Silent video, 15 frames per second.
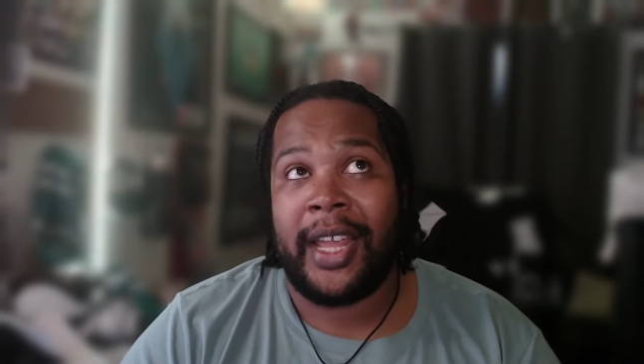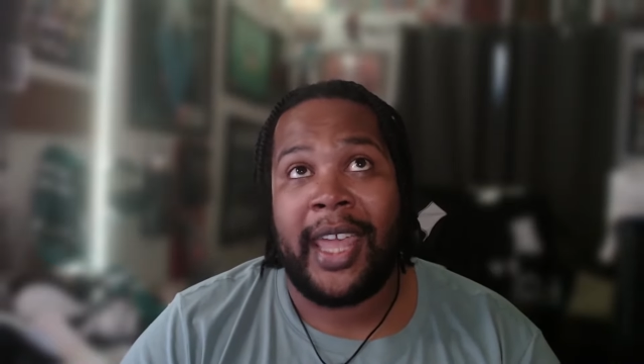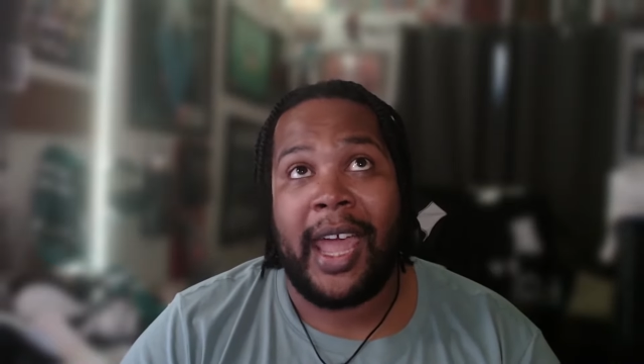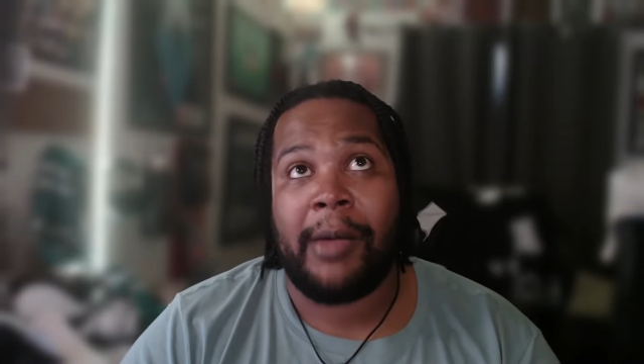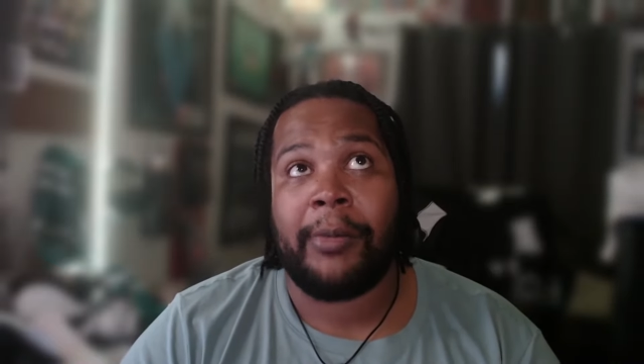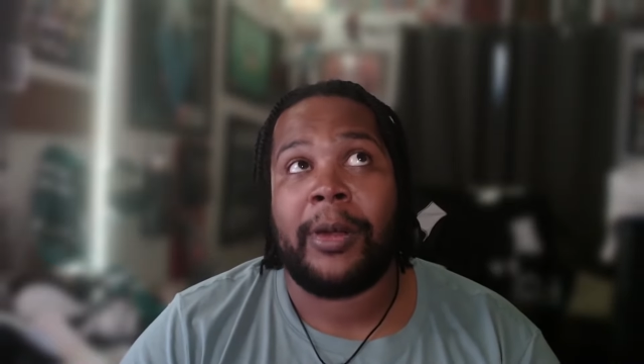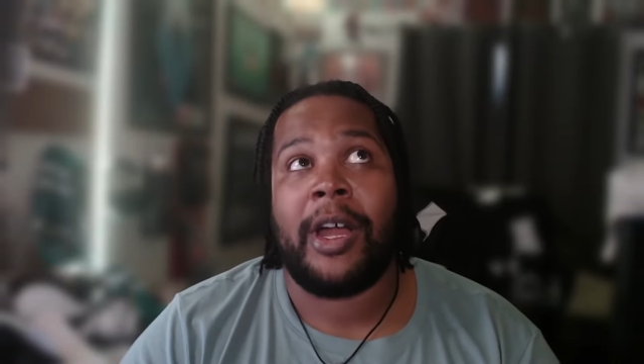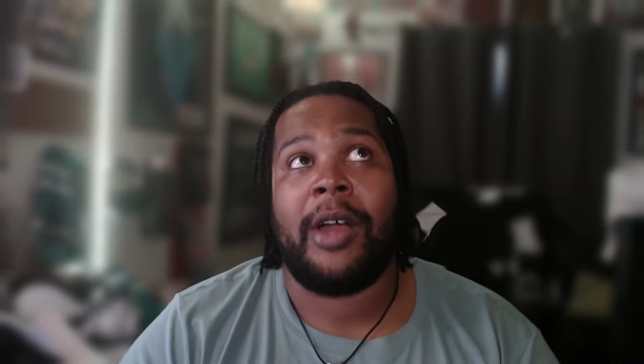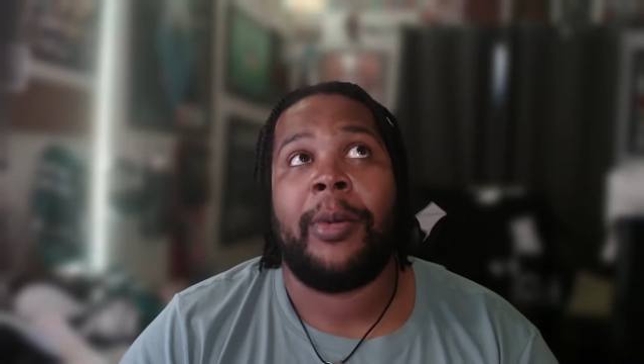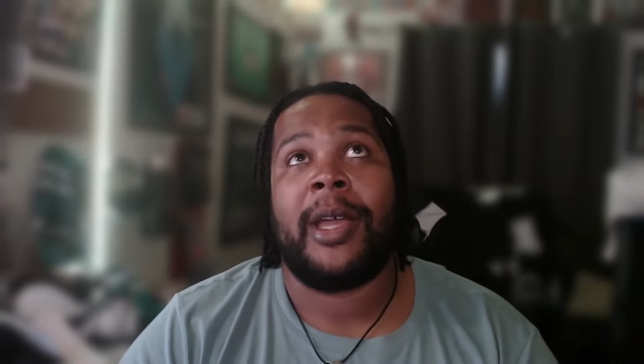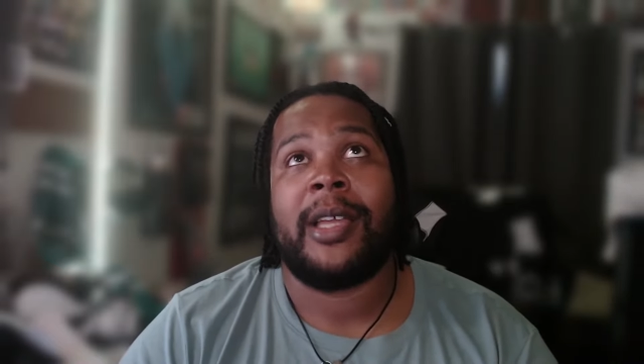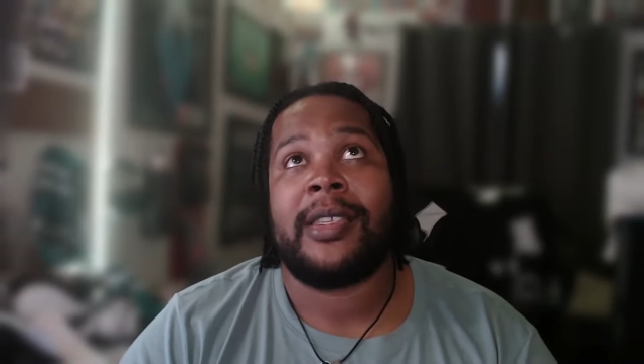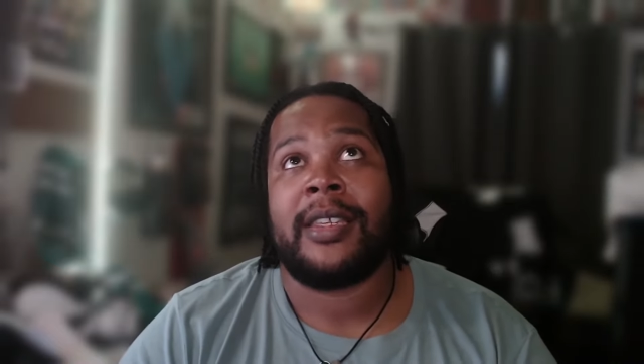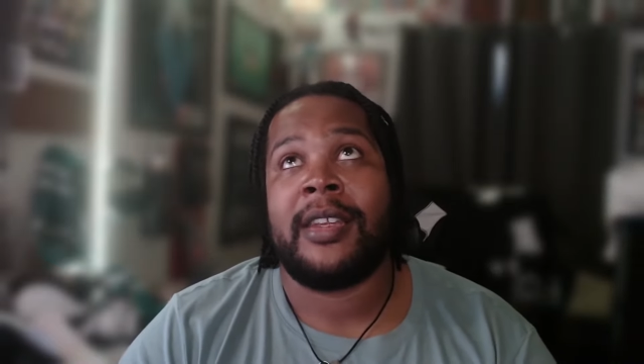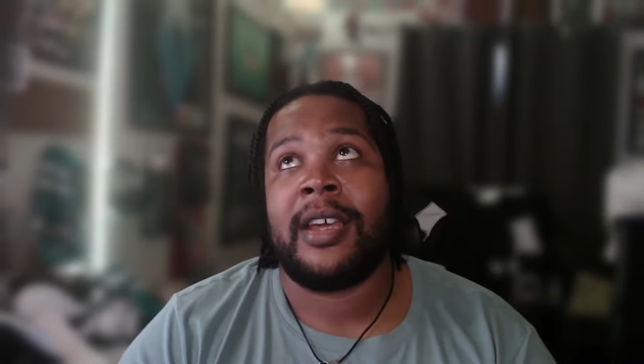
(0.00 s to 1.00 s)
Capcom
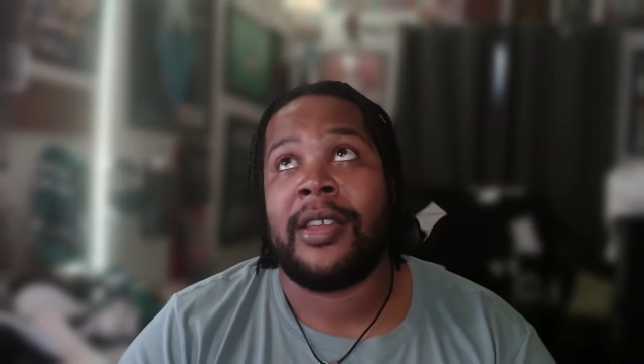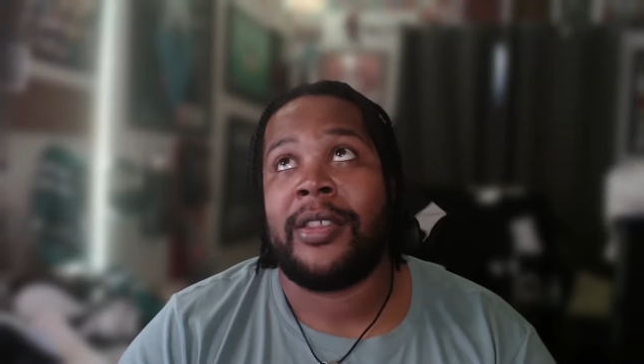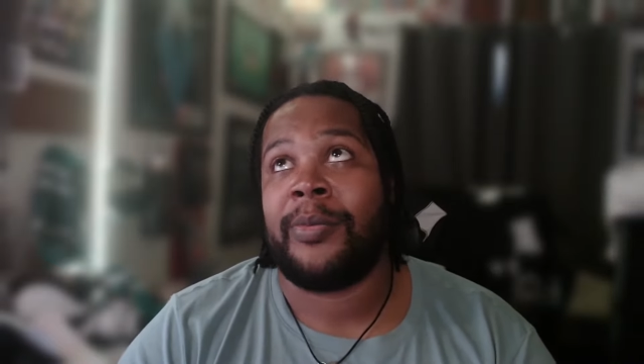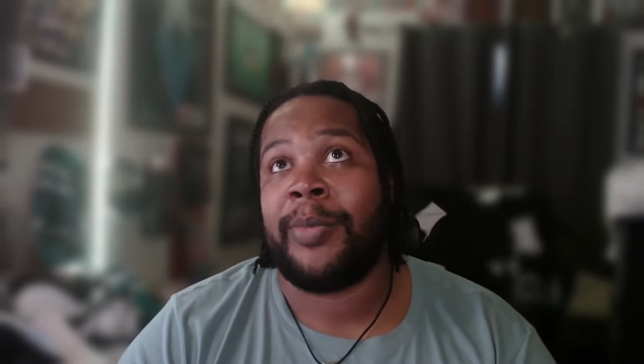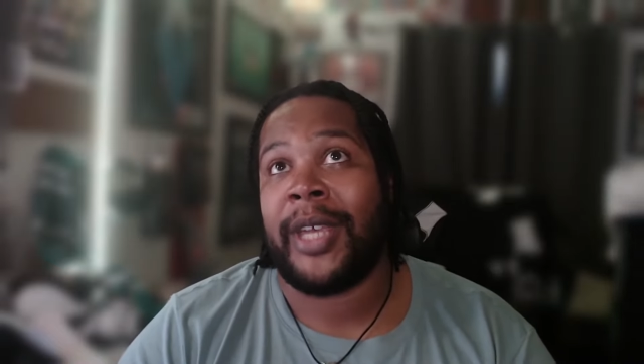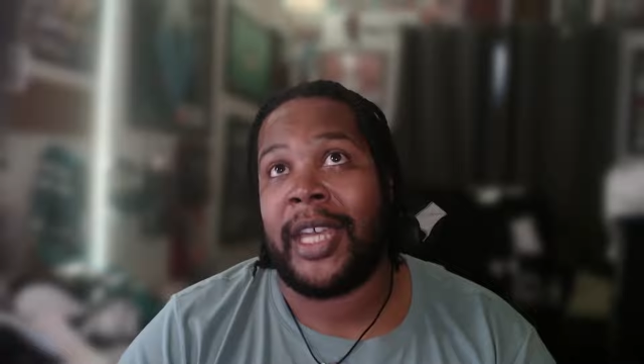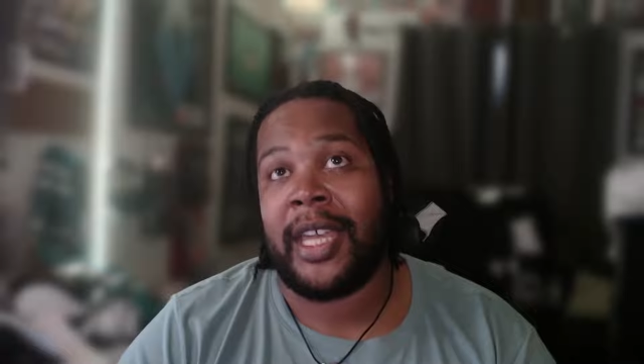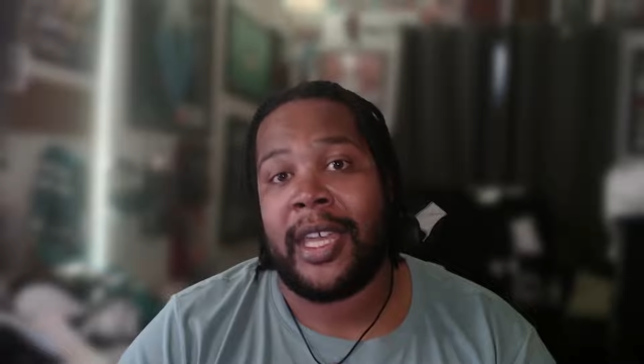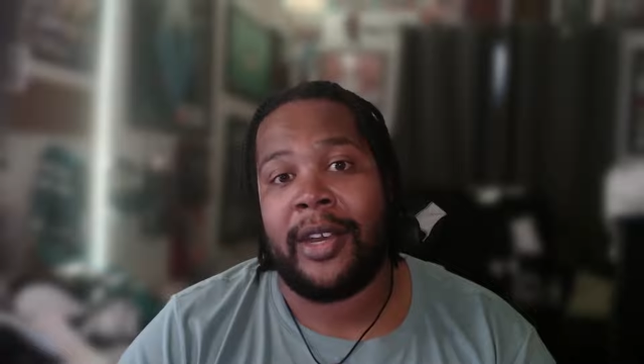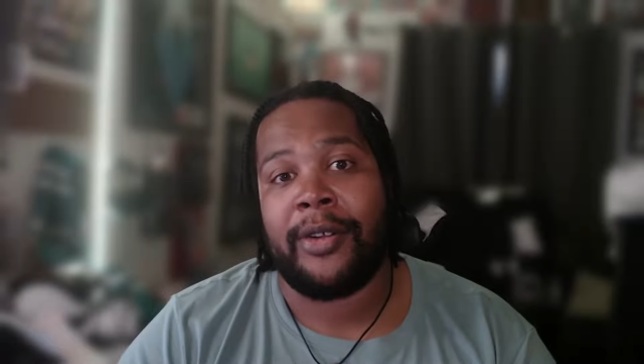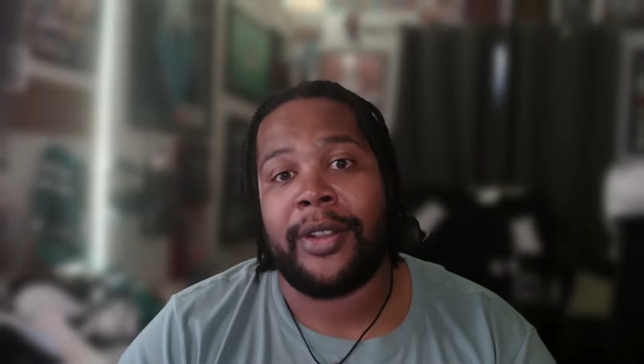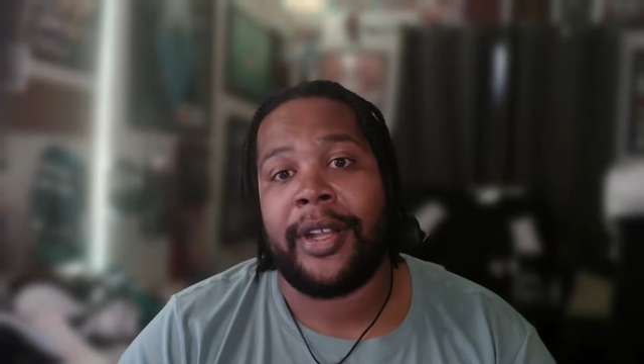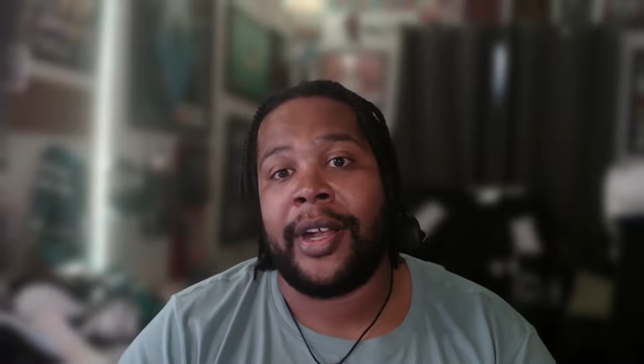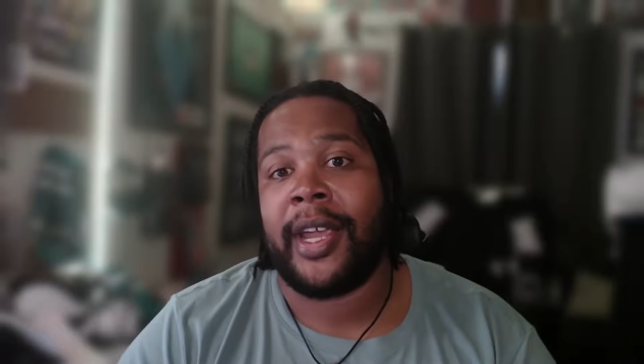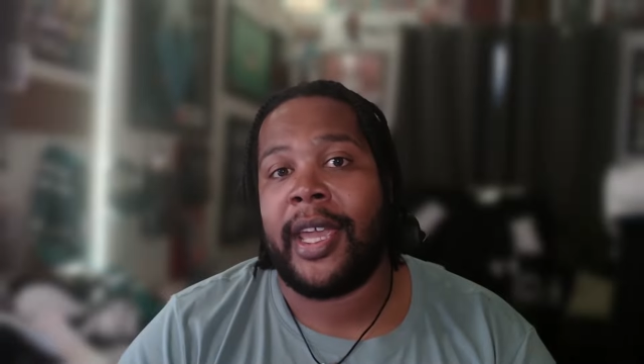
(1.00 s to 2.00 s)
has another big hit on their